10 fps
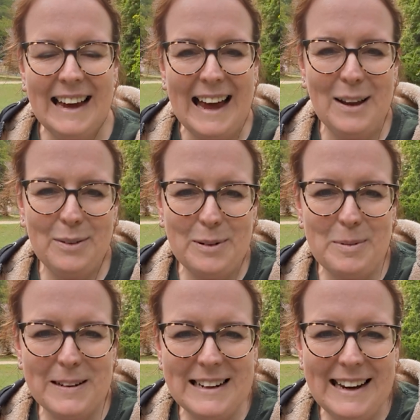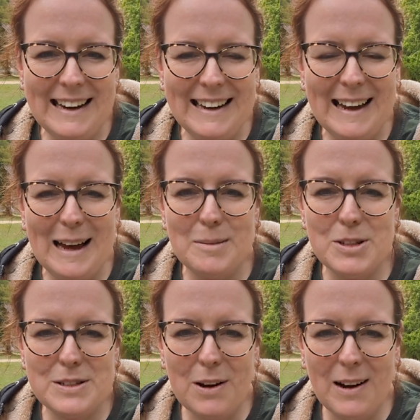Hello everybody. I'm
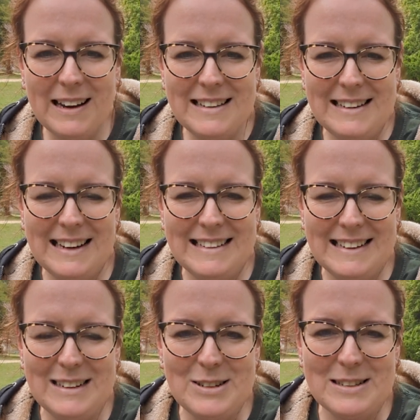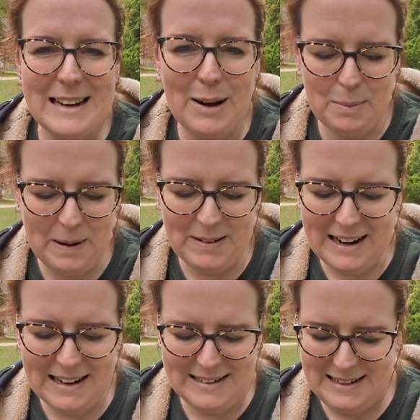just talking to you just now about
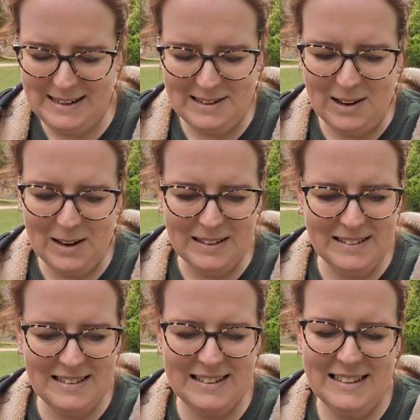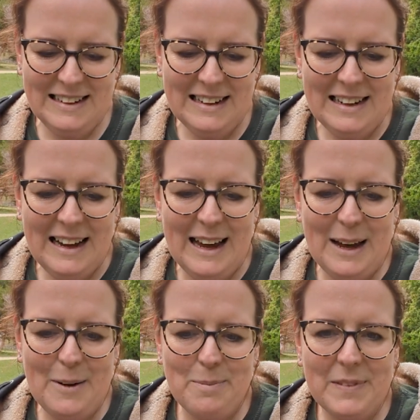nesting dolls.
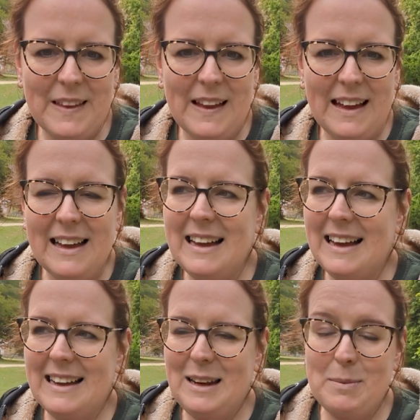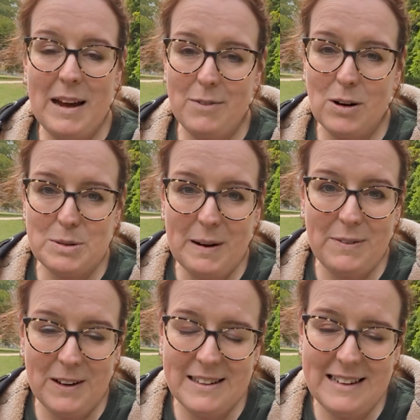Um, you may have watched my
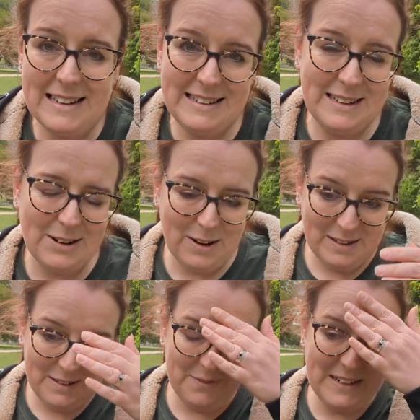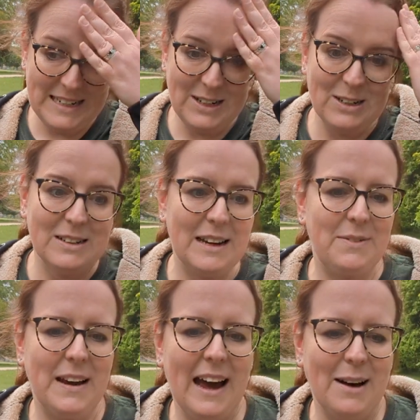first nesting dolls video.
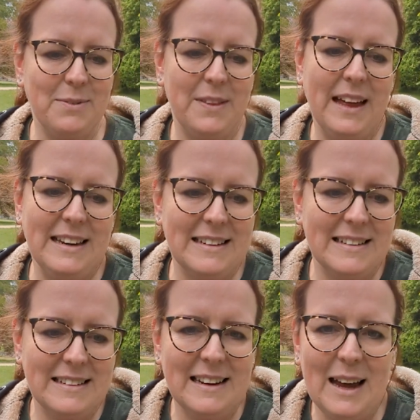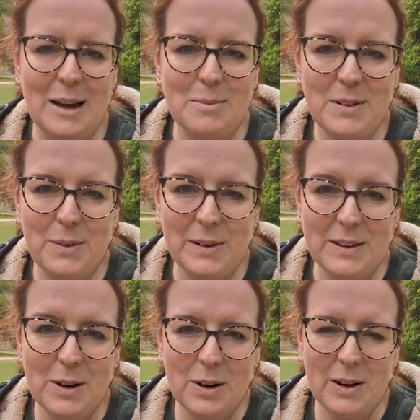If you have, then you will
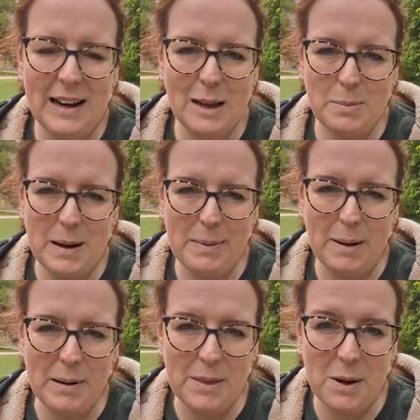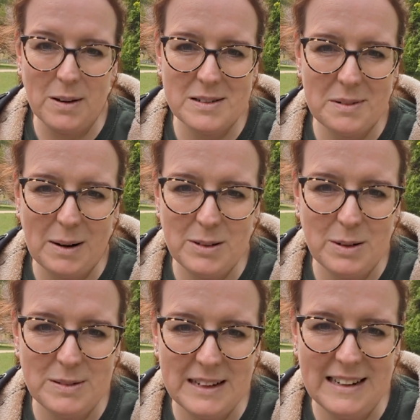know a little bit about my thoughts around
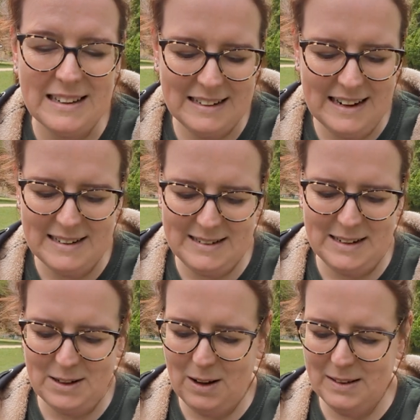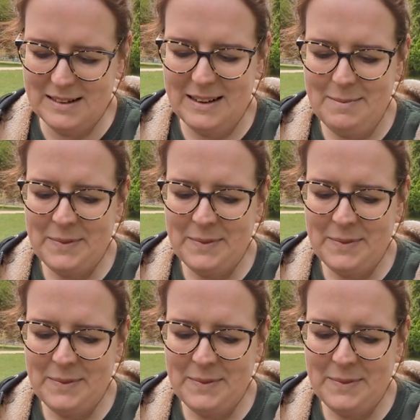using nesting dolls.